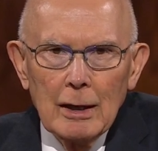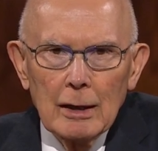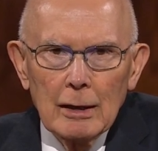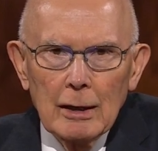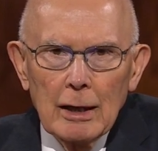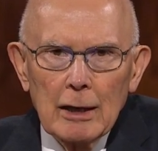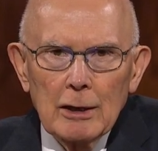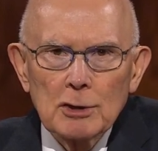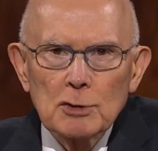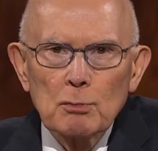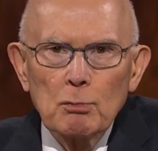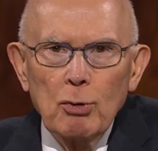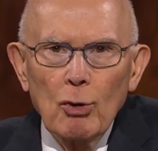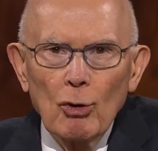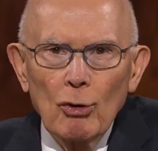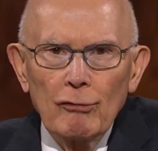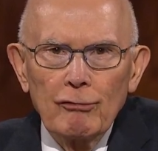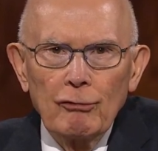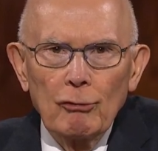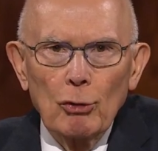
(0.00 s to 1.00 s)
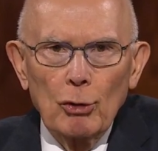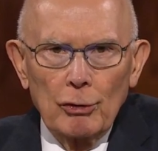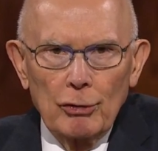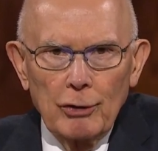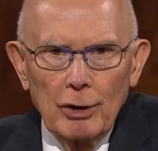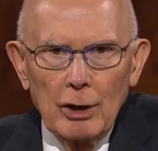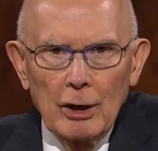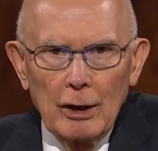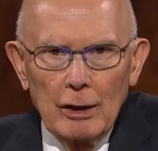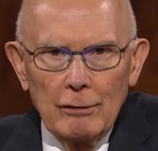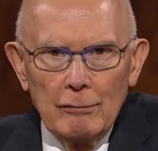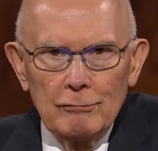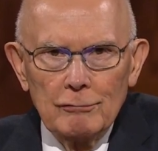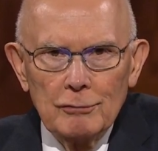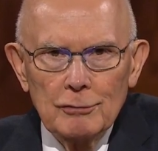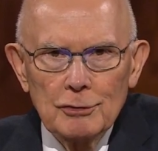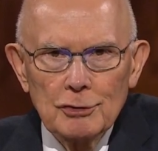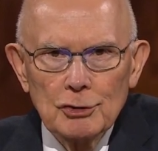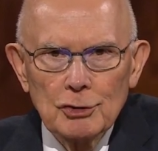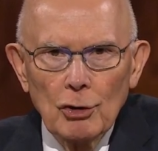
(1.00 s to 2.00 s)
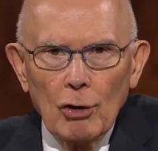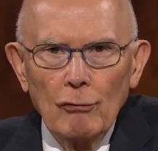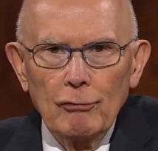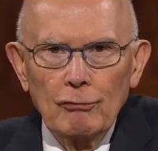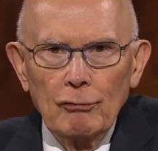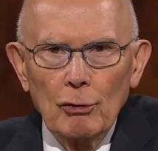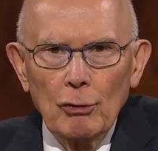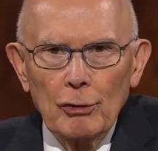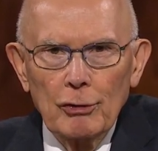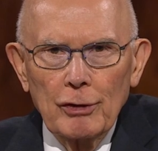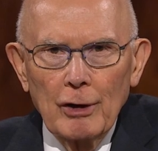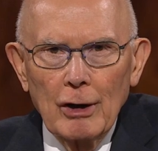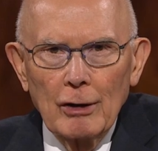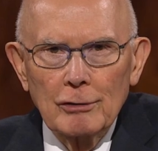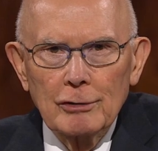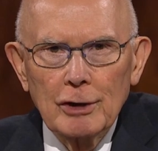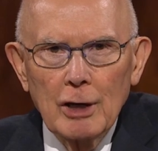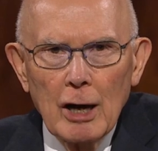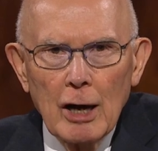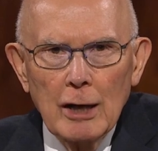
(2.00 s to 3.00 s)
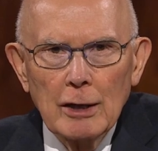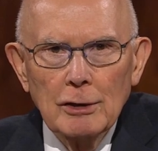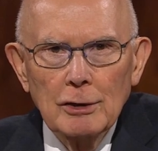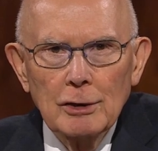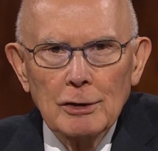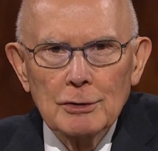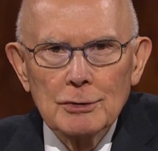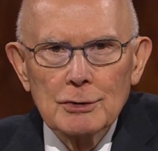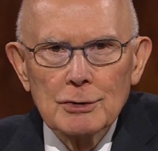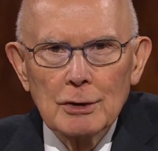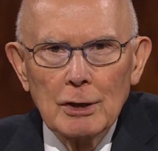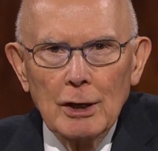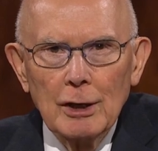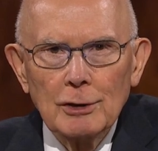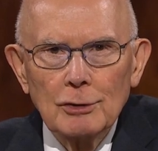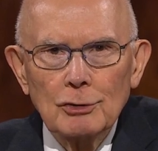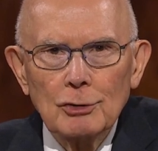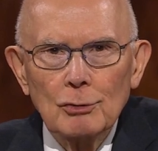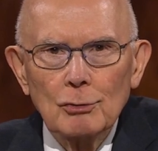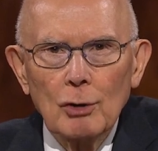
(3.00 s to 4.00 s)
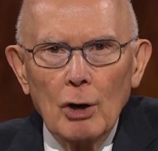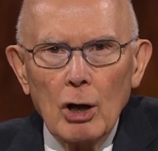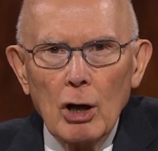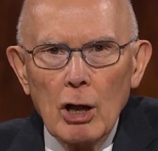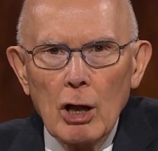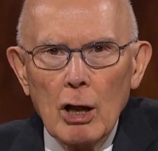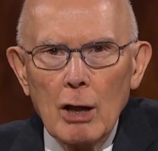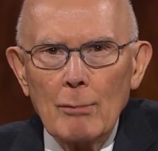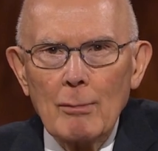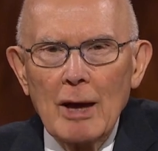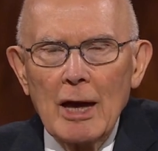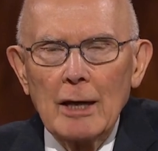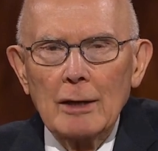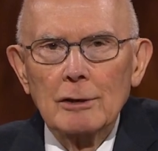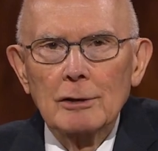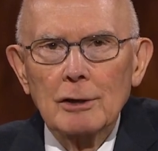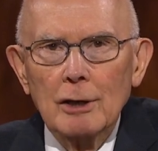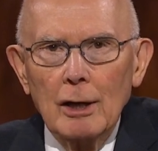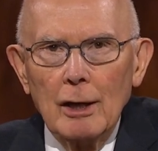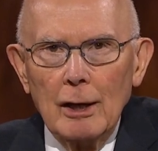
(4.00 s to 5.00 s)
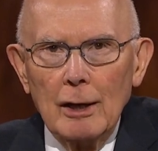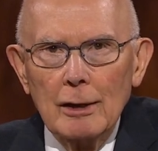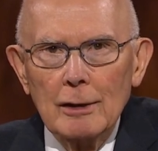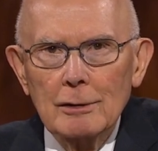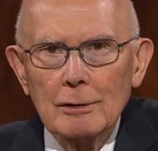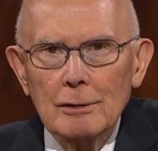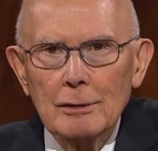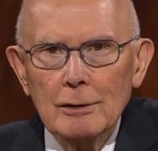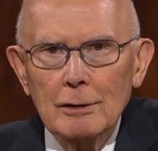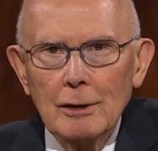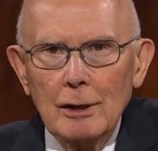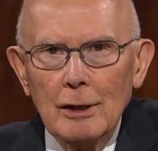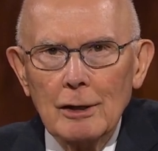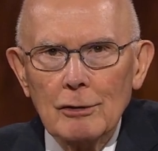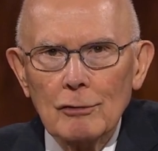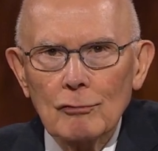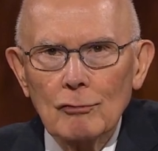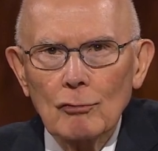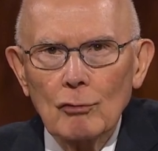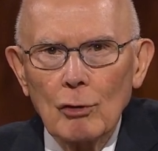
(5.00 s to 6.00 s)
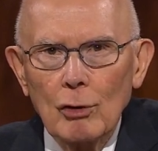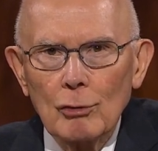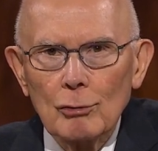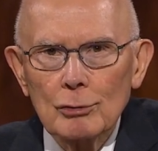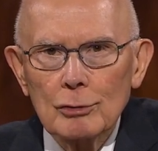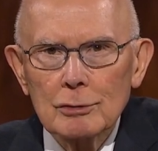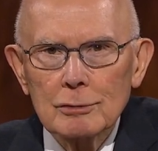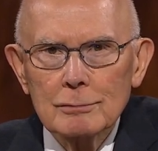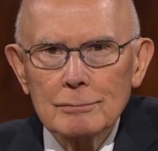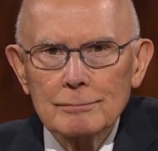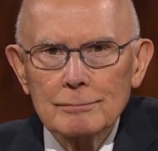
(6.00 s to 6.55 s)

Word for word: Let us pour forth love, show forth our kindness unto all mankind, end of quote.